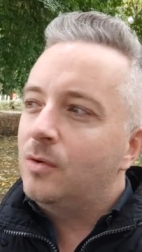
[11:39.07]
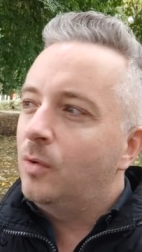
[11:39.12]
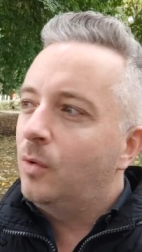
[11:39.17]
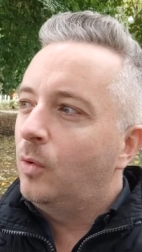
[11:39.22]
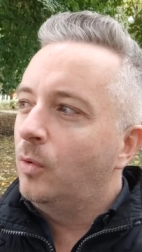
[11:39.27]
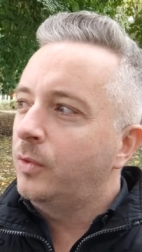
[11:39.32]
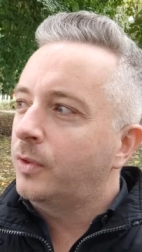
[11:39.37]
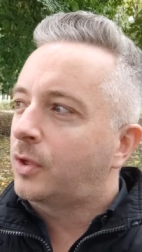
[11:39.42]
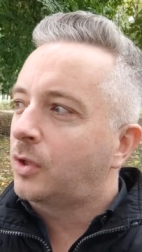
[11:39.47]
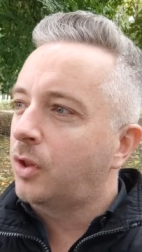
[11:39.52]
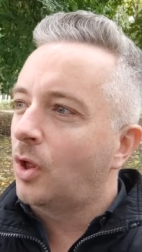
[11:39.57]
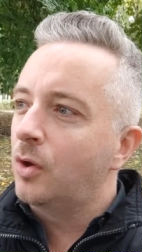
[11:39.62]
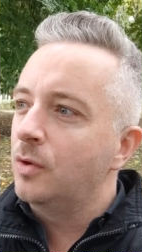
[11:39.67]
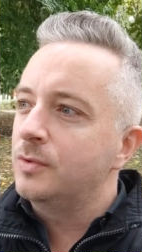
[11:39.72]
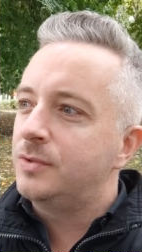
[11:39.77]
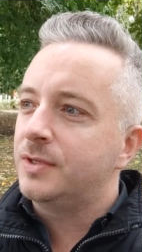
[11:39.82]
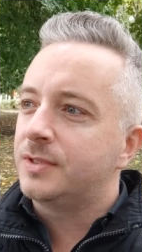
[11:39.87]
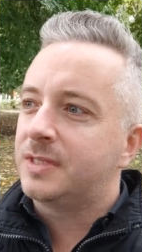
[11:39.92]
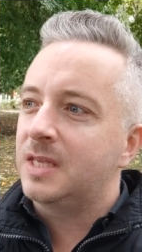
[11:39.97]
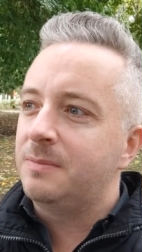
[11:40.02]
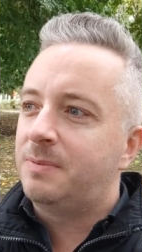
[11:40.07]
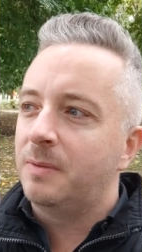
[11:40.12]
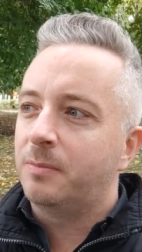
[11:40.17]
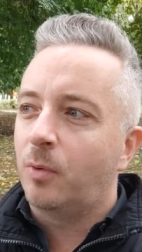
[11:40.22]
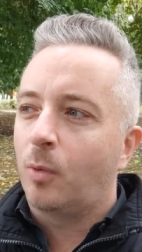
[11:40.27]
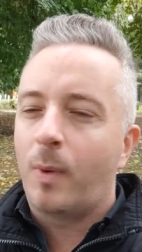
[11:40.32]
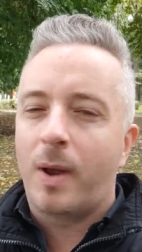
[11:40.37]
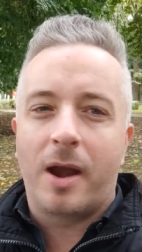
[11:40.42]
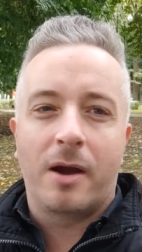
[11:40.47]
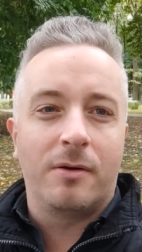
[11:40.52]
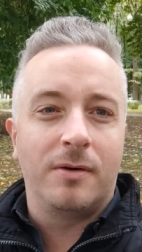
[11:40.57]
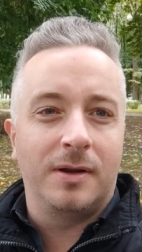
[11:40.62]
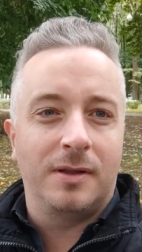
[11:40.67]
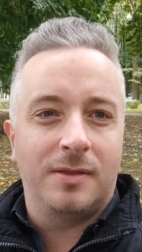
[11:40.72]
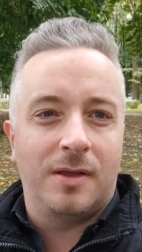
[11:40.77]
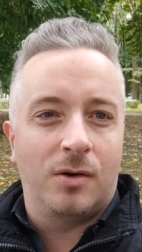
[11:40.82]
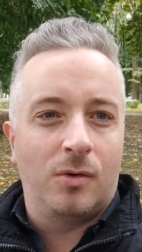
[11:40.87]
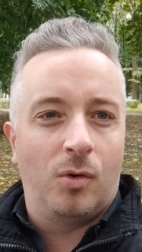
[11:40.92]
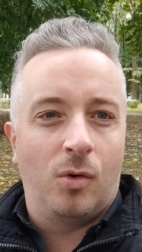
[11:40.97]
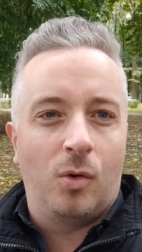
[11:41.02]
All the clothes you see people
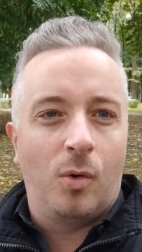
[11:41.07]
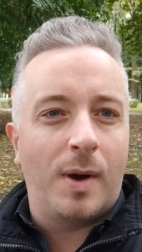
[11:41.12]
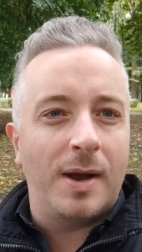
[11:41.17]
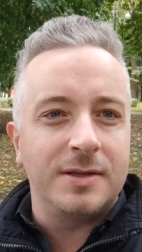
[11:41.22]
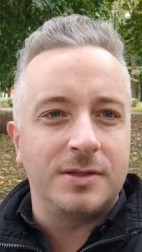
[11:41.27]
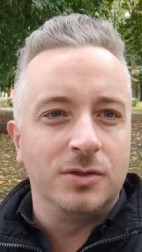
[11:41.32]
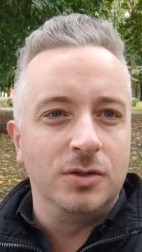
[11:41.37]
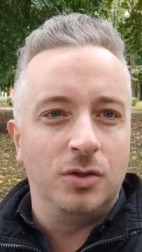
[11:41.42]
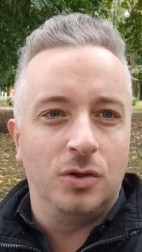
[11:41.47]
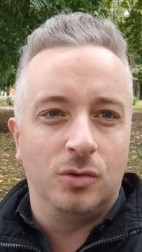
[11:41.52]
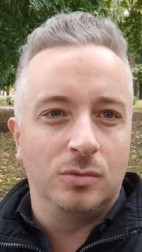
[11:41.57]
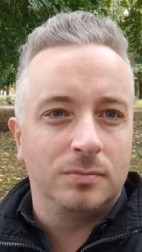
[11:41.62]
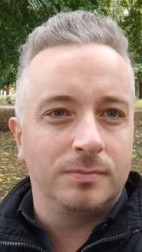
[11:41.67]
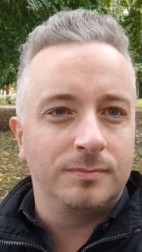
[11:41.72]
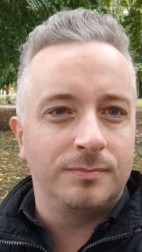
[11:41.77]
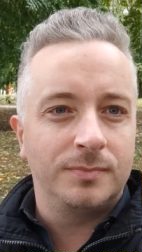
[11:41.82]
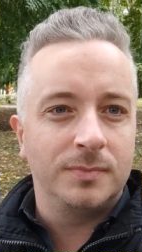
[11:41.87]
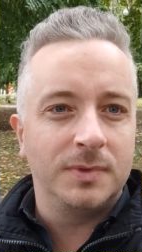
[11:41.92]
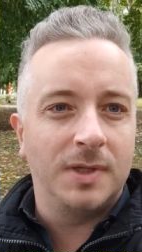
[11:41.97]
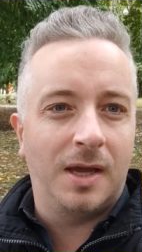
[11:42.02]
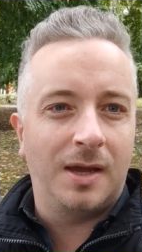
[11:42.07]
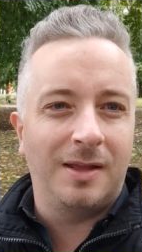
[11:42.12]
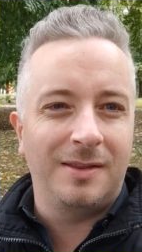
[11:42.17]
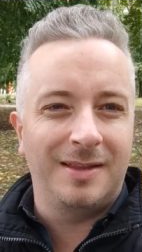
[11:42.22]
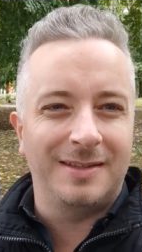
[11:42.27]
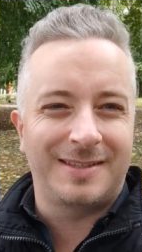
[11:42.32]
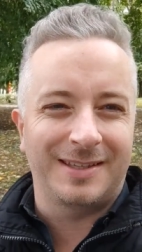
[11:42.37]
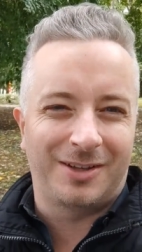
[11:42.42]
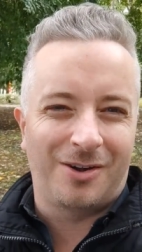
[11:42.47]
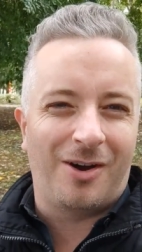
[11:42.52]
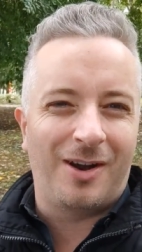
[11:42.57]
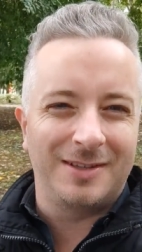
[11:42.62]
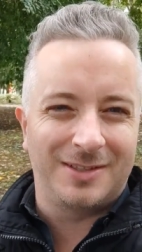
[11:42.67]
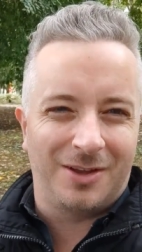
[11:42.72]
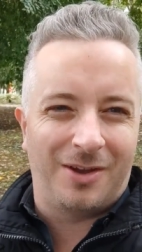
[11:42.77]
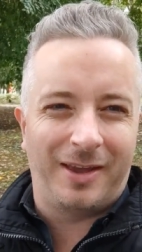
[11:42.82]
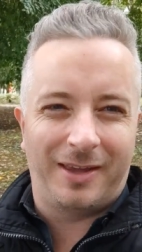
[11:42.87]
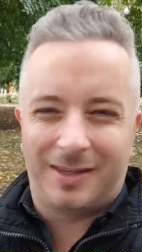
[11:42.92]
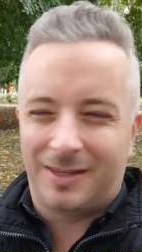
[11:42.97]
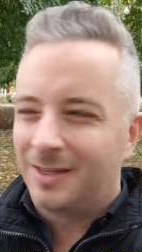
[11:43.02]
wearing, they're always new. Yeah, unless the
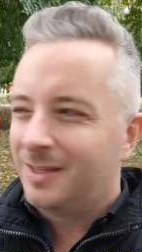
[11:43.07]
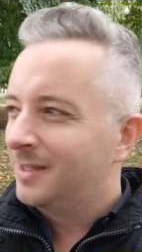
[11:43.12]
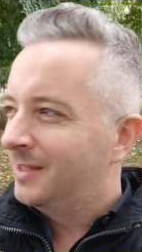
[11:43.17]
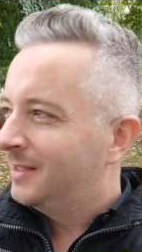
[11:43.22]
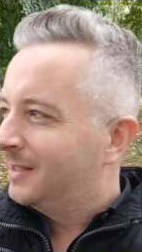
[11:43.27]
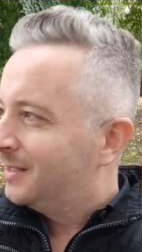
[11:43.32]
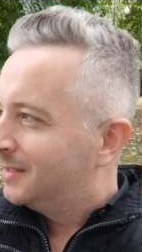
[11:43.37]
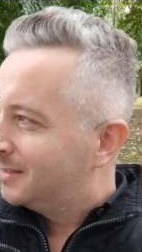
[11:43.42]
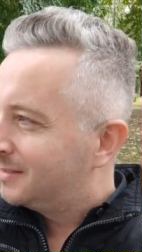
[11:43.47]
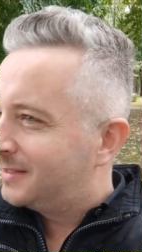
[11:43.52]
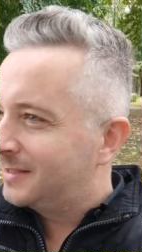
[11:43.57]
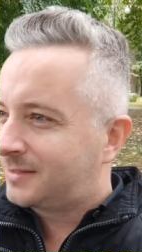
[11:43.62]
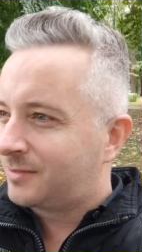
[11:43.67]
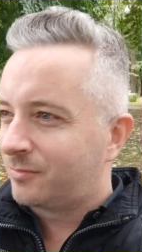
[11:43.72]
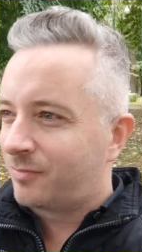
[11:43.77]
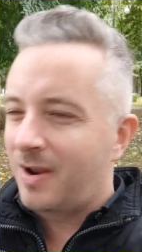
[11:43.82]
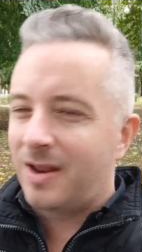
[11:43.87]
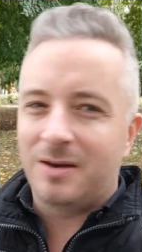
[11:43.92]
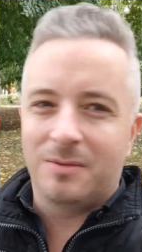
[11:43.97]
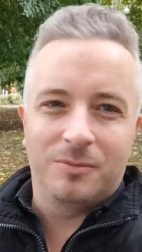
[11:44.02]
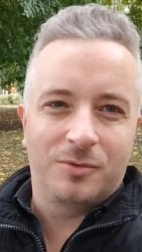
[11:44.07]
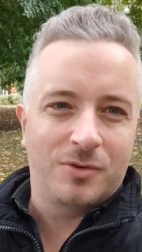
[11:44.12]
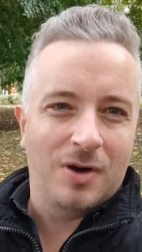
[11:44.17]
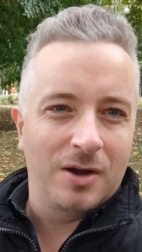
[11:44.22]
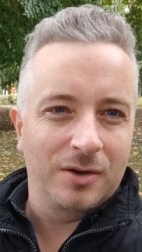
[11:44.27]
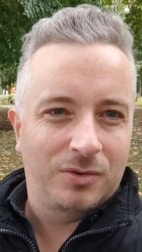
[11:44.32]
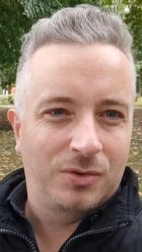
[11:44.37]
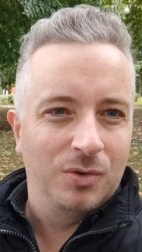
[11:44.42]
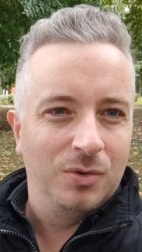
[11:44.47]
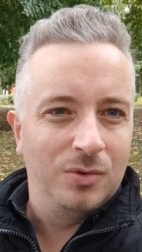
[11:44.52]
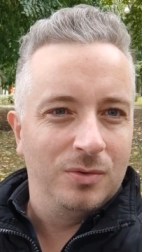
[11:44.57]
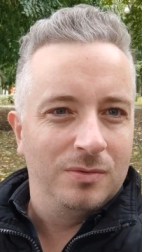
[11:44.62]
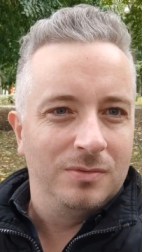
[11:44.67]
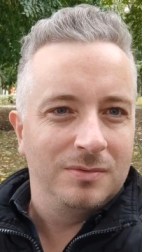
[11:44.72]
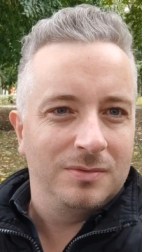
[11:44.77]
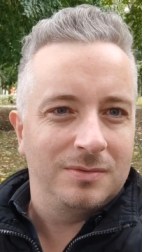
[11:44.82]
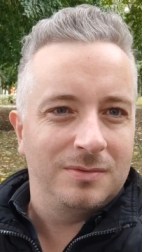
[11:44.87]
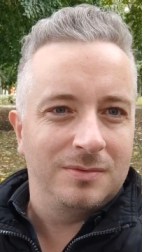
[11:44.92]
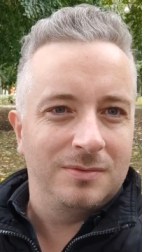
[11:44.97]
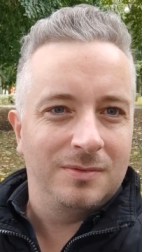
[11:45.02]
guy's like just random drunk dude,
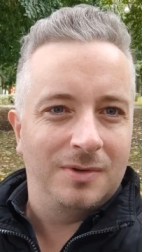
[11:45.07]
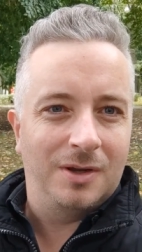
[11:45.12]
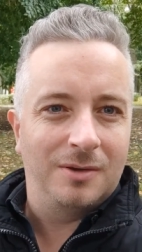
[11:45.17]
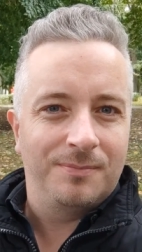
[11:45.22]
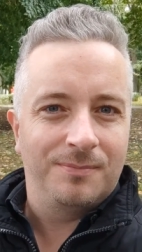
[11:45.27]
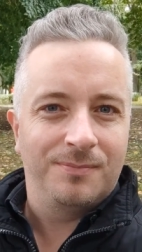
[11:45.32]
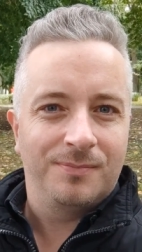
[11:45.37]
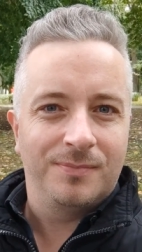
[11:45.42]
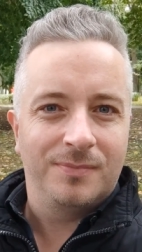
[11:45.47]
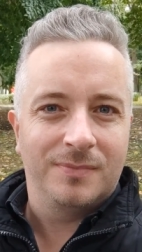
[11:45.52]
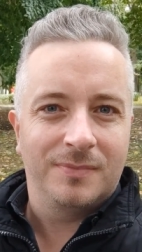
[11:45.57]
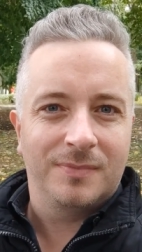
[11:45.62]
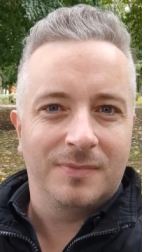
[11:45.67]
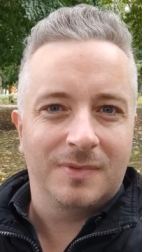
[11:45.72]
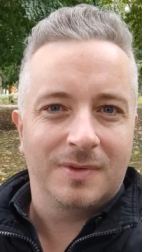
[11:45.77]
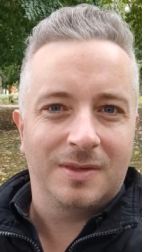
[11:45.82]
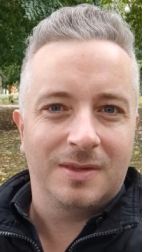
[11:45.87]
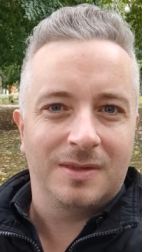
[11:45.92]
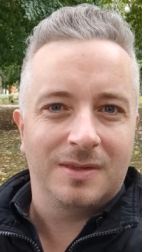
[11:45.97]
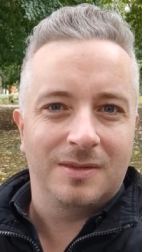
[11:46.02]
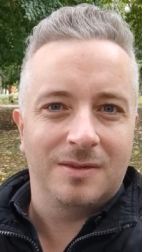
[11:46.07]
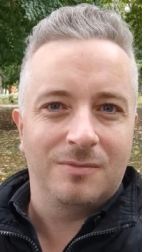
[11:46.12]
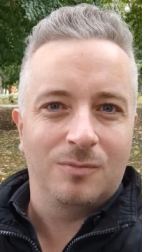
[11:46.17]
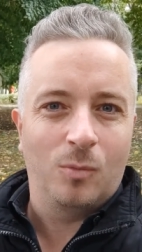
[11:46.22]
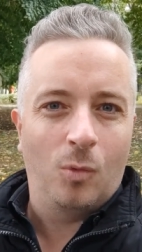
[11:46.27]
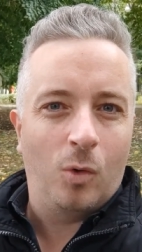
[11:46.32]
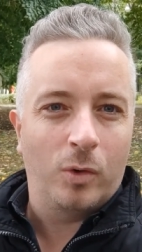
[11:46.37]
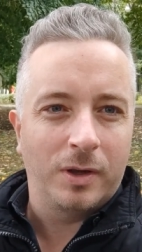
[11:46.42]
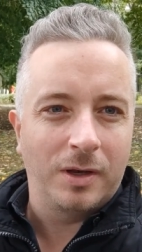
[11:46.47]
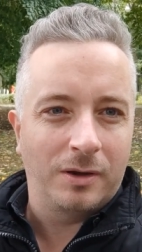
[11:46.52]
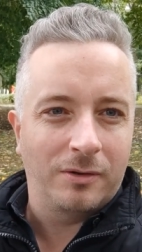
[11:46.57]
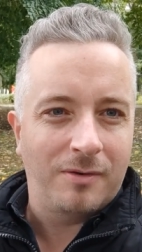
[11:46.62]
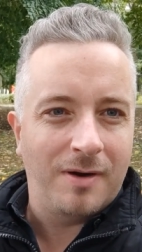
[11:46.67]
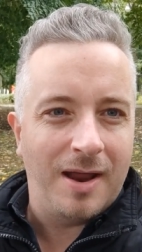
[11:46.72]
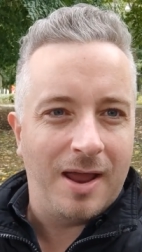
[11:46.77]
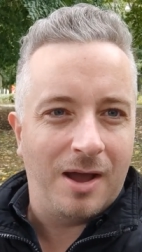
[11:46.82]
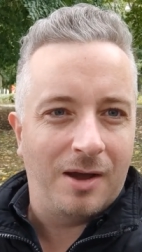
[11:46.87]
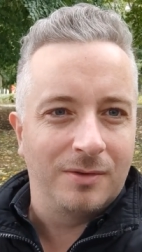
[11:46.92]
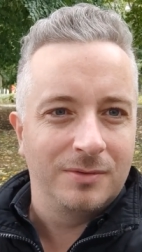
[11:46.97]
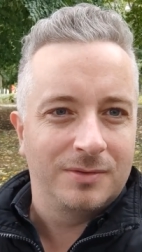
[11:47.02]
you know, walking
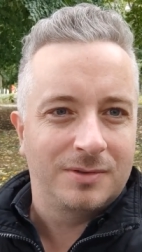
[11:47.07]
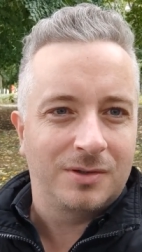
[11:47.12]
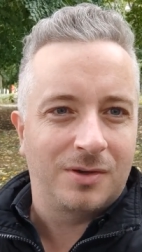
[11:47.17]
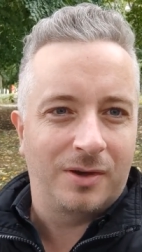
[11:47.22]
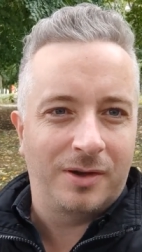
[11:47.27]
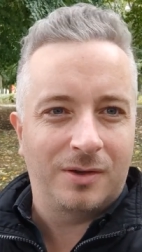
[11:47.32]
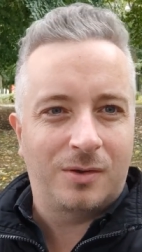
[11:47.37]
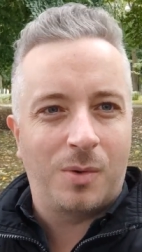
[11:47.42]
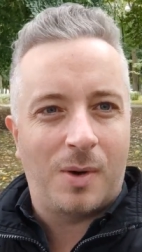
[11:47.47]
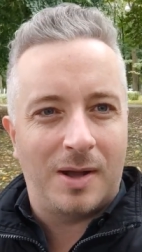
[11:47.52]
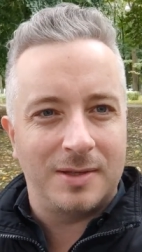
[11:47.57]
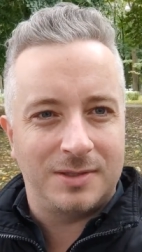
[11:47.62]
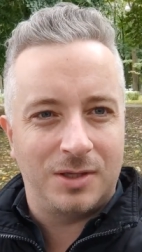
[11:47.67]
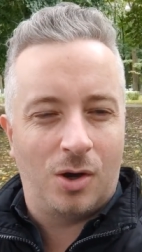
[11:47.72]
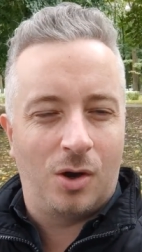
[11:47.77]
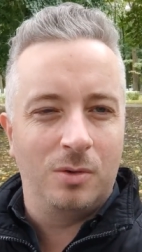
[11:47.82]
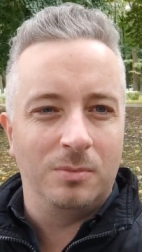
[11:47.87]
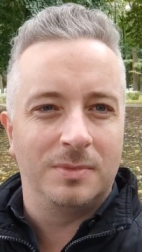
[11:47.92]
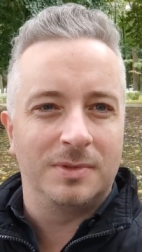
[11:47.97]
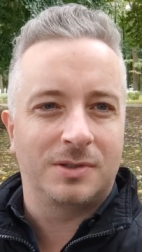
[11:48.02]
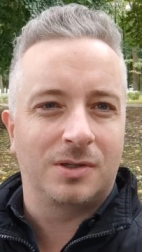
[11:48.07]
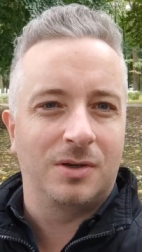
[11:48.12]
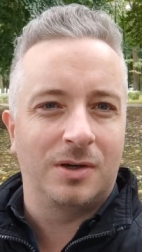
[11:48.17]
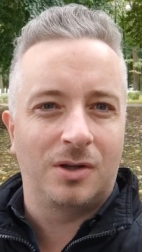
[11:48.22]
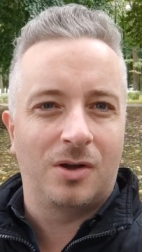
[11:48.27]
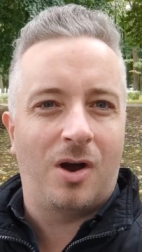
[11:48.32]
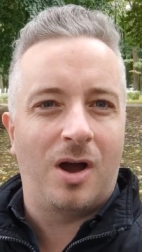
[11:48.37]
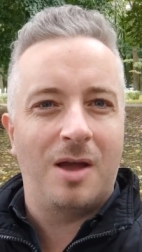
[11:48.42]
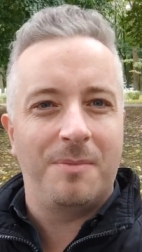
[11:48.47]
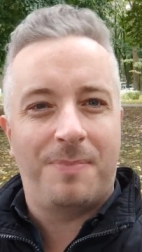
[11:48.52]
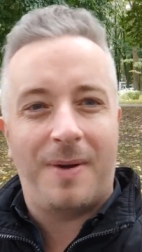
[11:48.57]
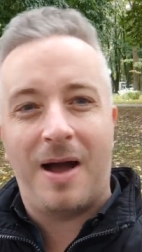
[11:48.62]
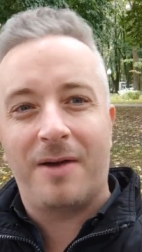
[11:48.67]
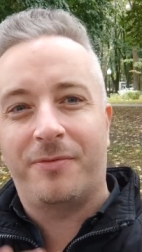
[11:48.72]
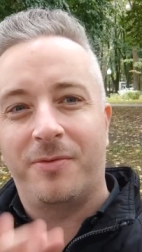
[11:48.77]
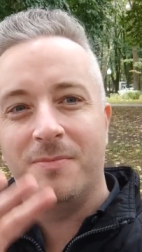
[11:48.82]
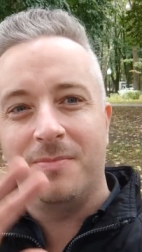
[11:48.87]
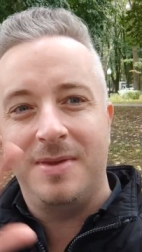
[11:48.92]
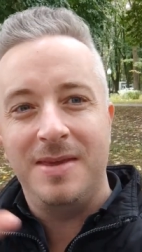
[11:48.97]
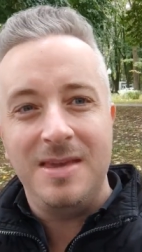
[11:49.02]
around, kind of quasi-homeless kind of guy. Apart
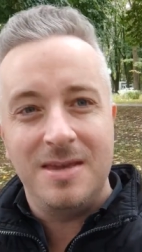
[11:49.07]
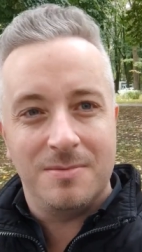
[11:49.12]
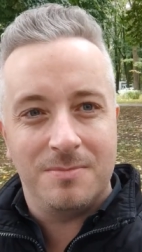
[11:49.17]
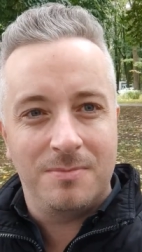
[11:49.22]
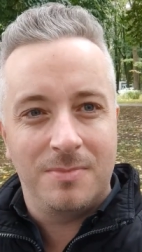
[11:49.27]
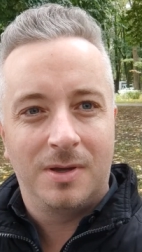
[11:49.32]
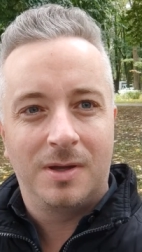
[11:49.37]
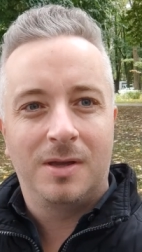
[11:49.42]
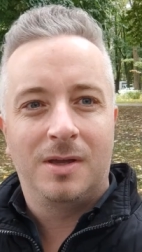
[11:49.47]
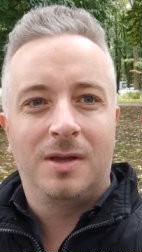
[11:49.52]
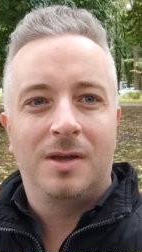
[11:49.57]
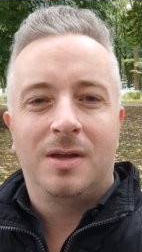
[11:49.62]
from him,